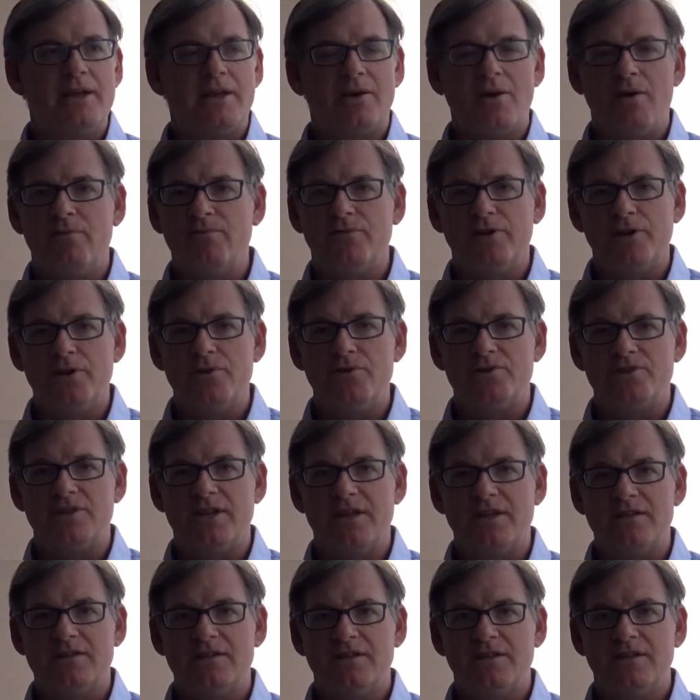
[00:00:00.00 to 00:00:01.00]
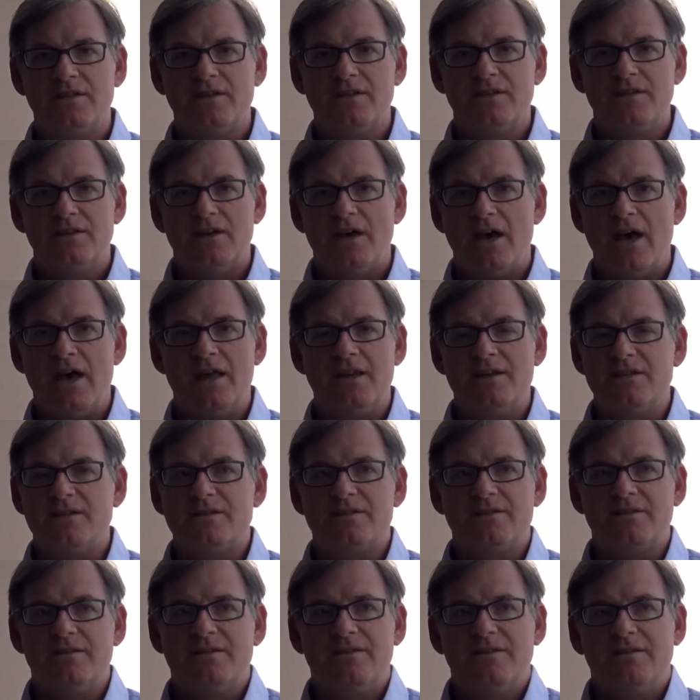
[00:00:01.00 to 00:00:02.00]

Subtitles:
convoluted and